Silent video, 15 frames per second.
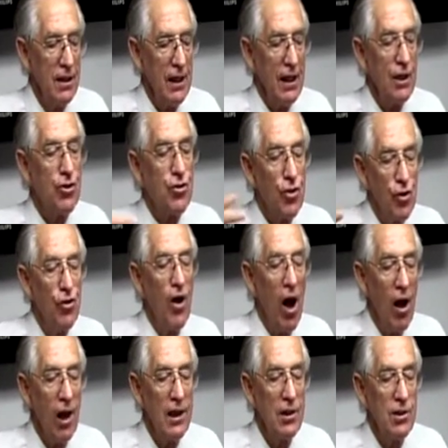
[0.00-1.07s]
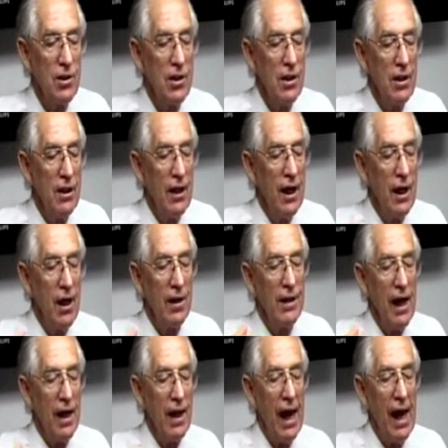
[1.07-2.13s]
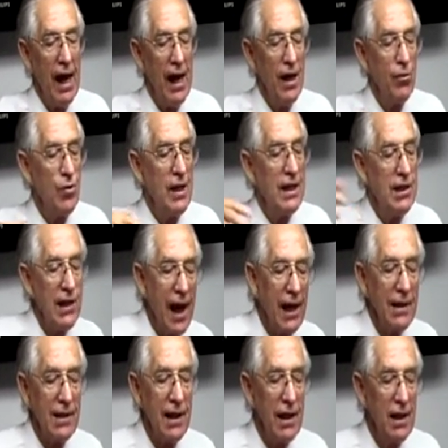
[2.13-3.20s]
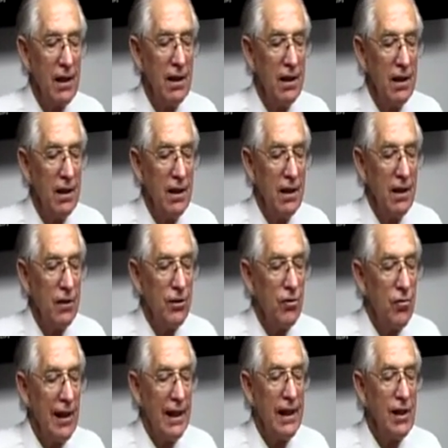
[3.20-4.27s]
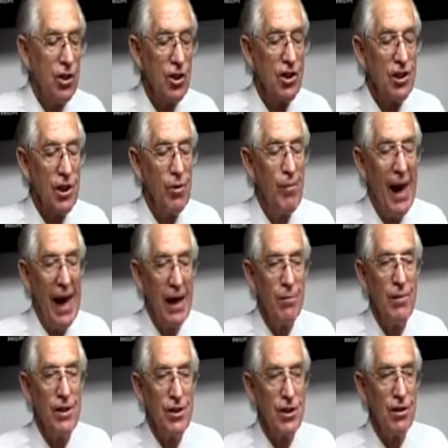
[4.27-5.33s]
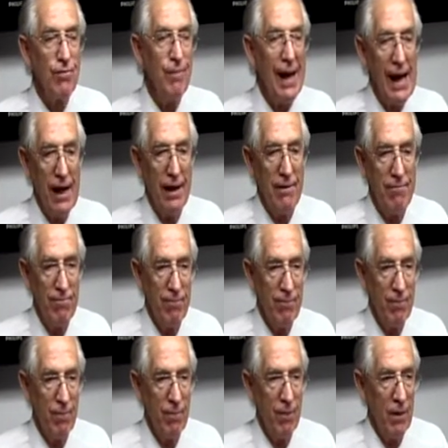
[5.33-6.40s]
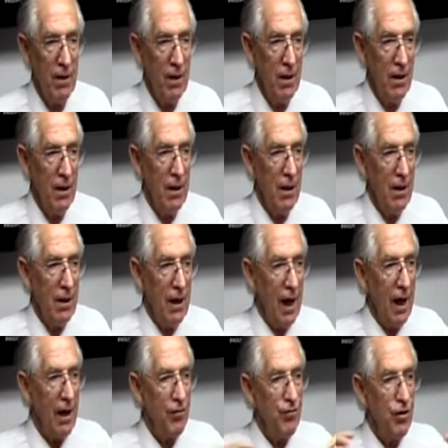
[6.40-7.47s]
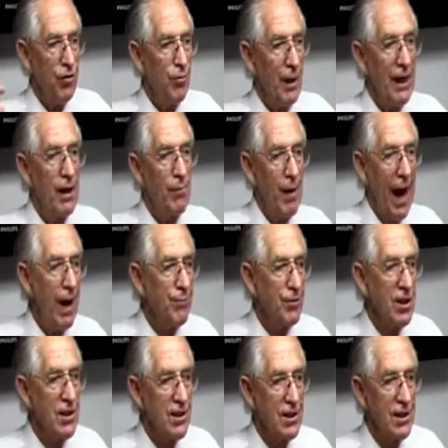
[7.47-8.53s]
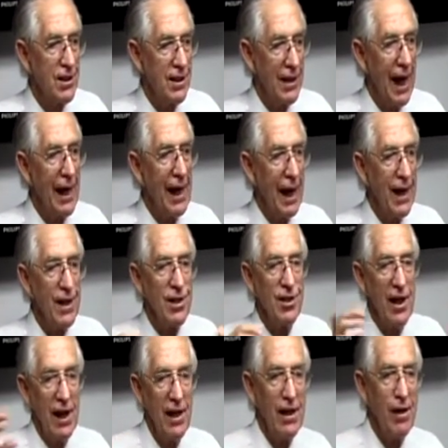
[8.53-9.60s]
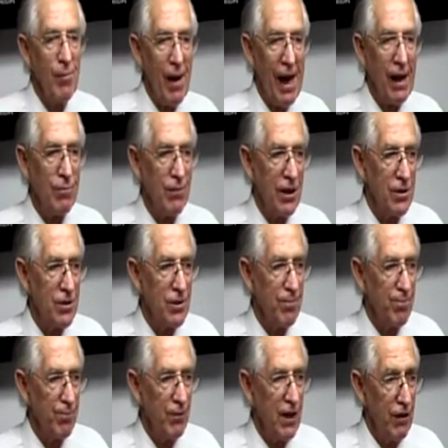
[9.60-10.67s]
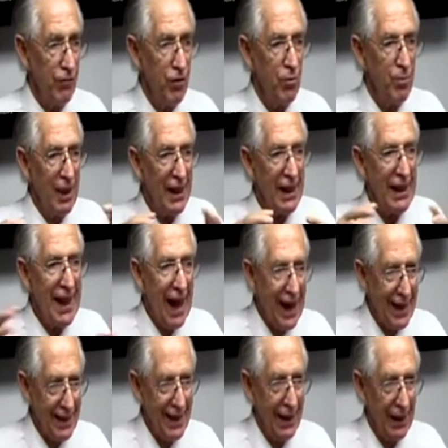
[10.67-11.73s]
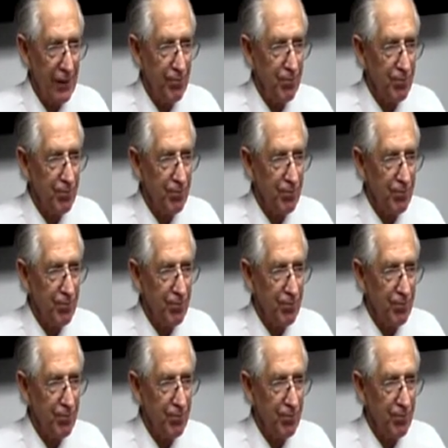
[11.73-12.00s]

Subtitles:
in true knowledge, and on the other hand, rejecting the religious commandments of men. Now, if you've been a Baptist, they had a set of commandments. If you've been a Catholic,